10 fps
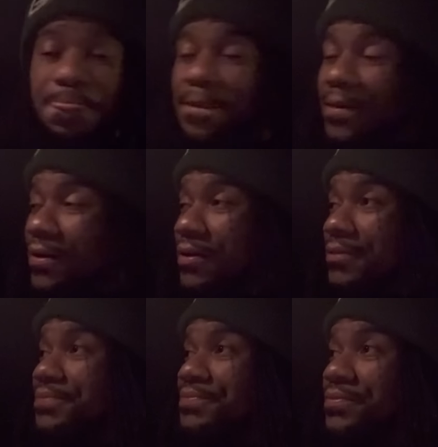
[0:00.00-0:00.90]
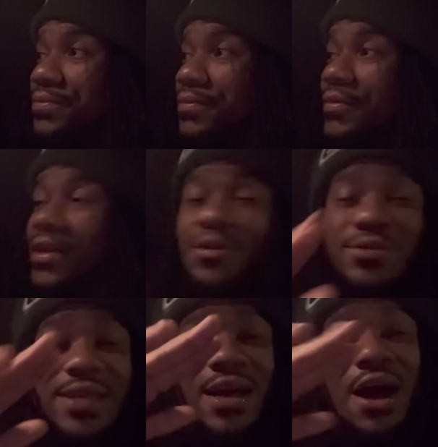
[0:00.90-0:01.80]
Yeah, he gonna
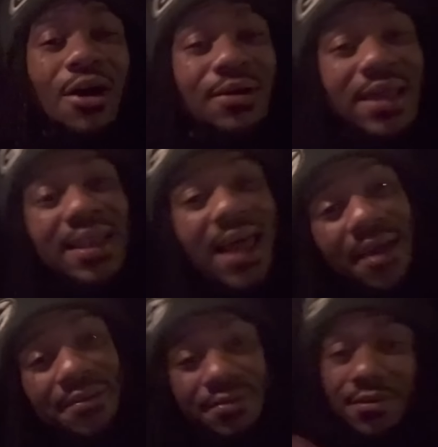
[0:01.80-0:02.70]
take all their life.